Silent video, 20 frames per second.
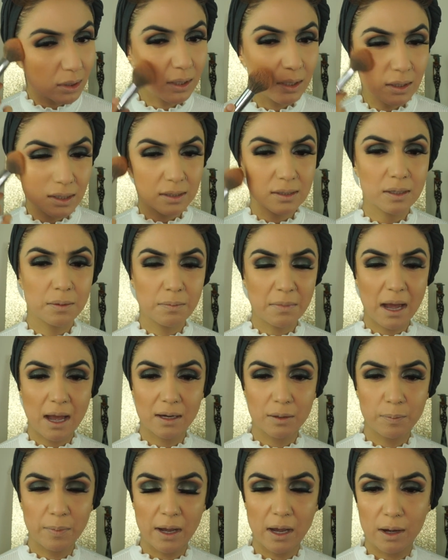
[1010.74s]
It is a
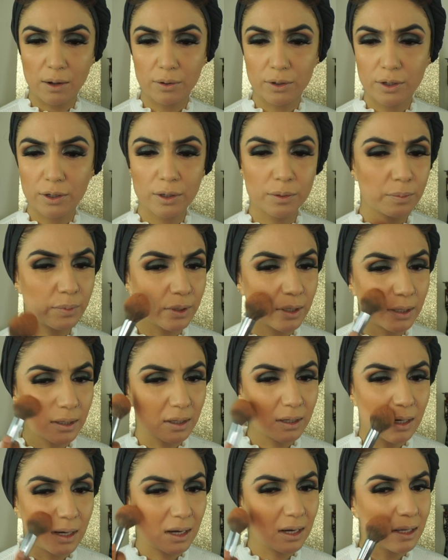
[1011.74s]
matte powder,
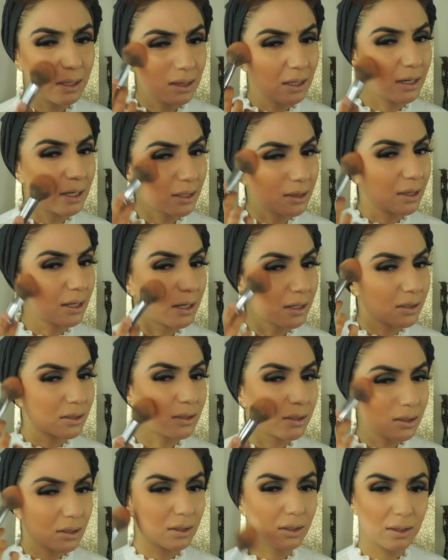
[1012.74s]
but I like that
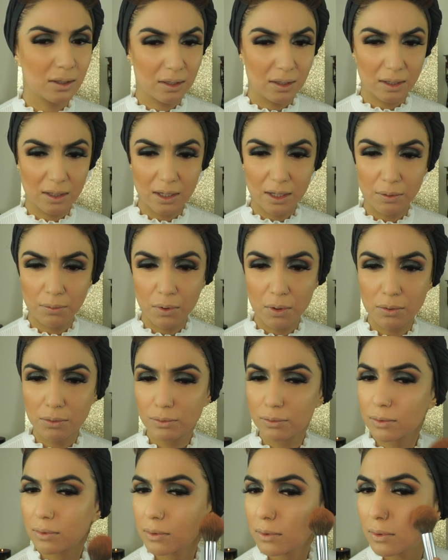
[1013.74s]
it
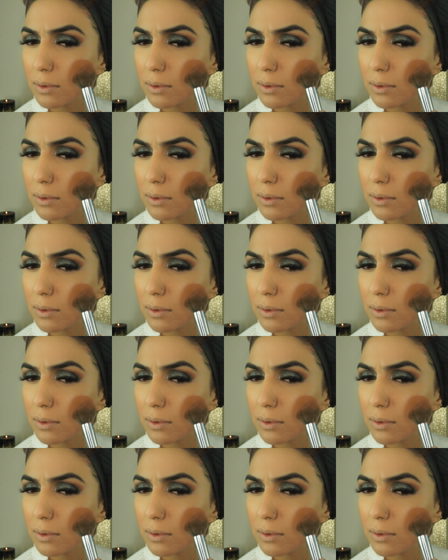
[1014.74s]
won't